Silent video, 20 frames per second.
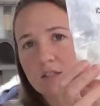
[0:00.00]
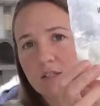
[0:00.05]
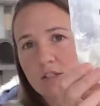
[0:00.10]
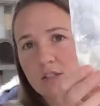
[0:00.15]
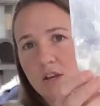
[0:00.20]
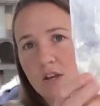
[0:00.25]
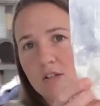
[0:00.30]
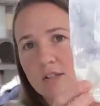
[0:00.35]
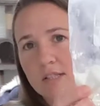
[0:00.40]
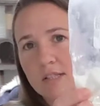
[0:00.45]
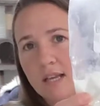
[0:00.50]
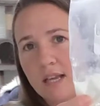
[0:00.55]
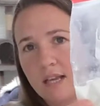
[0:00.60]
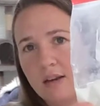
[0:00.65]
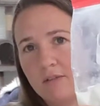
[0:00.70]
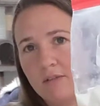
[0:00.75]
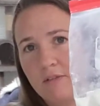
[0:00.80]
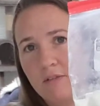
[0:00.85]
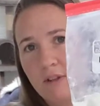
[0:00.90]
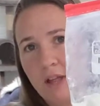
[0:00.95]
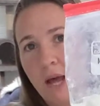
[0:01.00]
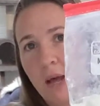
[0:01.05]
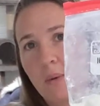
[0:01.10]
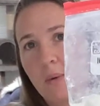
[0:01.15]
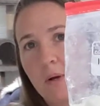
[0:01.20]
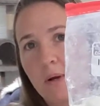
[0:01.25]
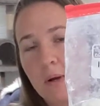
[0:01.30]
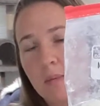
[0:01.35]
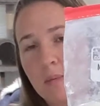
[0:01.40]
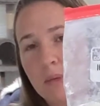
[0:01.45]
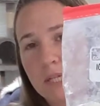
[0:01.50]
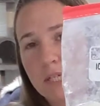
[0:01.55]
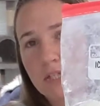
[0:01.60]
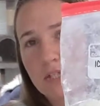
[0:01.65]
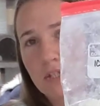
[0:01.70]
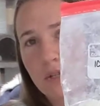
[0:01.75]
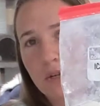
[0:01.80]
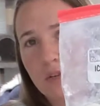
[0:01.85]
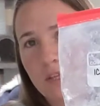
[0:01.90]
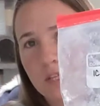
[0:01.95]
salt and flour
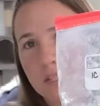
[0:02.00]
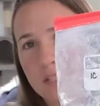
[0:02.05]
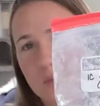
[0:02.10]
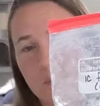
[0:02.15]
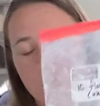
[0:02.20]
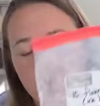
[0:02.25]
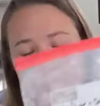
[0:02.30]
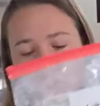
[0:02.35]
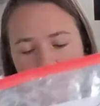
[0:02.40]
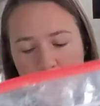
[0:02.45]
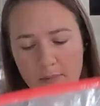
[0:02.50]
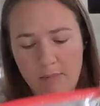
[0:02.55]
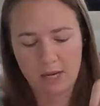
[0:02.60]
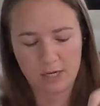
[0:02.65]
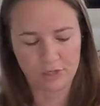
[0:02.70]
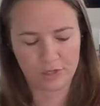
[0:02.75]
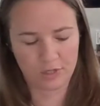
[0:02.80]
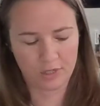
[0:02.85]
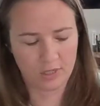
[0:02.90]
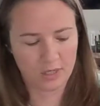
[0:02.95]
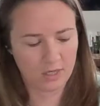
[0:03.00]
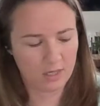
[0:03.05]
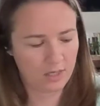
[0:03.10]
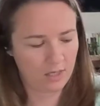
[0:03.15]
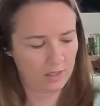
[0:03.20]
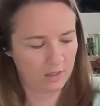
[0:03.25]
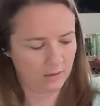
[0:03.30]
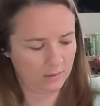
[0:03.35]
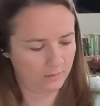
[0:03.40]
mixture that's pre-measured,